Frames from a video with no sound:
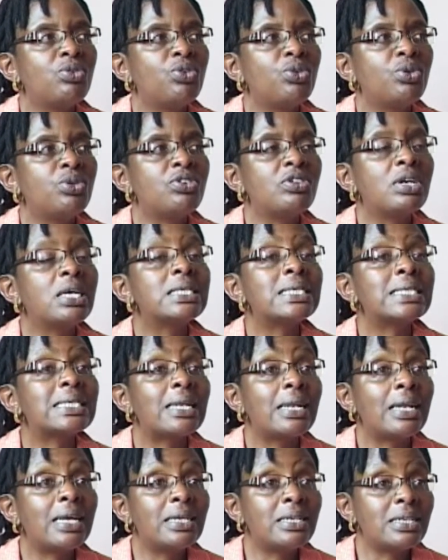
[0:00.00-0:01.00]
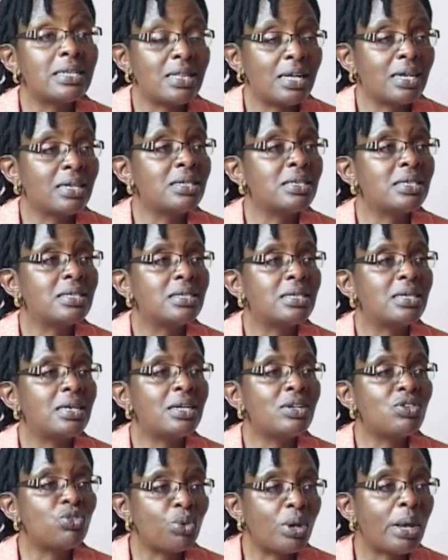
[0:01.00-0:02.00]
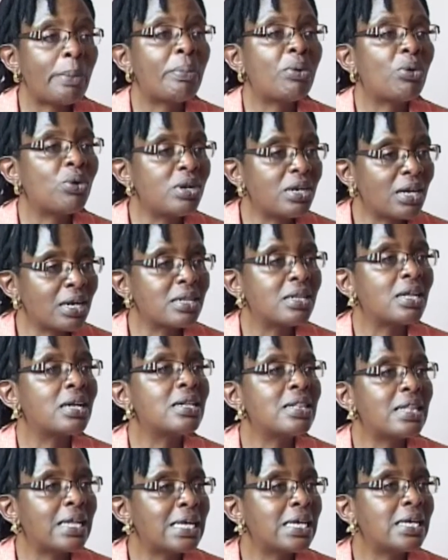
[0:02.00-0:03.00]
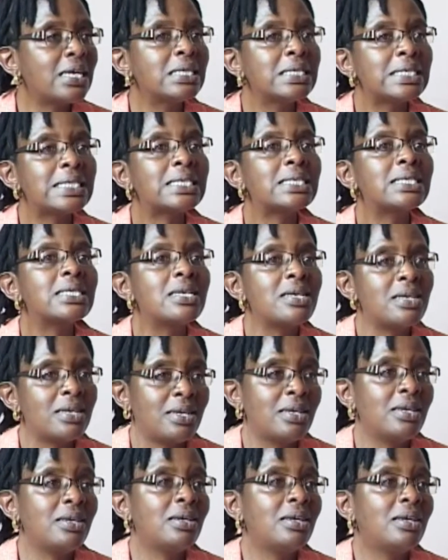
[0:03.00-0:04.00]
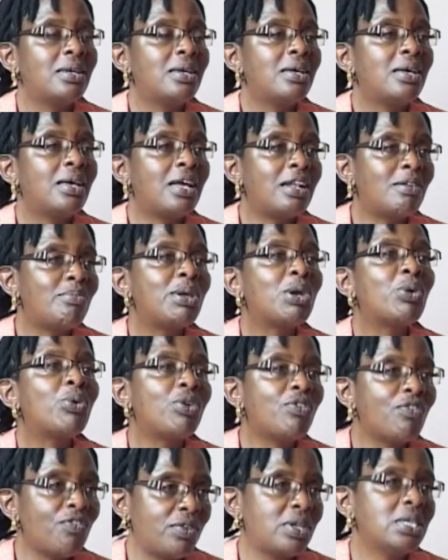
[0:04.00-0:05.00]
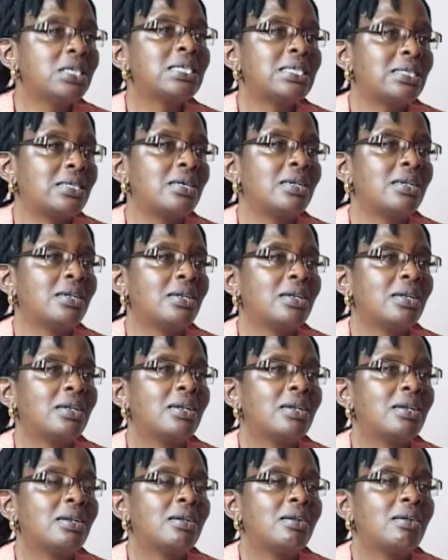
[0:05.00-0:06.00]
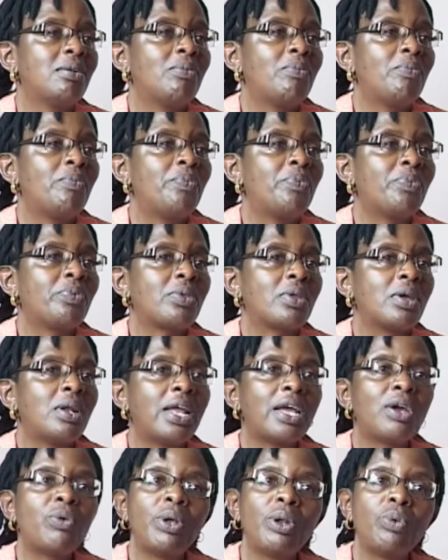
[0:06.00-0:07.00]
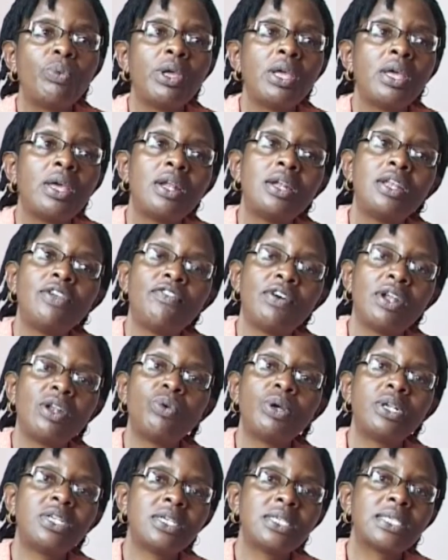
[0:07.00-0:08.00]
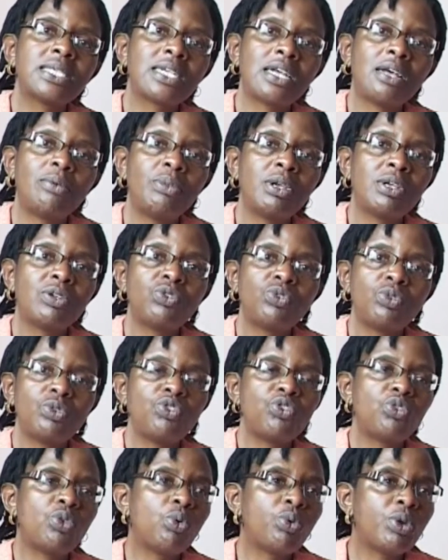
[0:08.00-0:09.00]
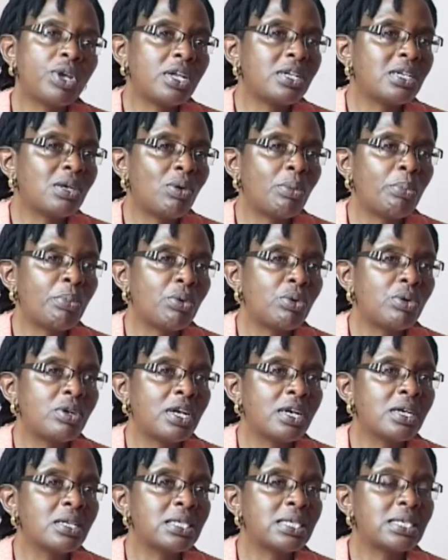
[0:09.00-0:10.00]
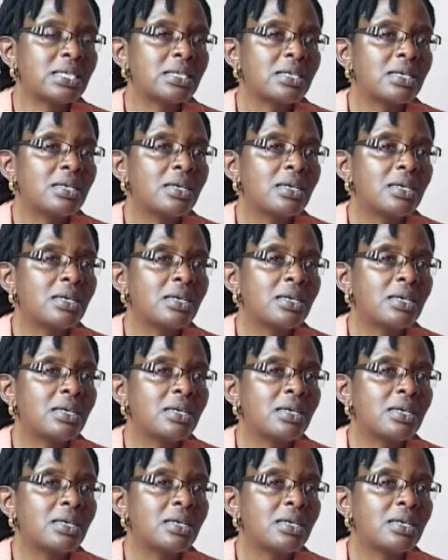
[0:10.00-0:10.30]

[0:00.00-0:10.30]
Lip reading: you translate that into a product that they can see and be convinced in? Like when we had evaluators coming to look at our products,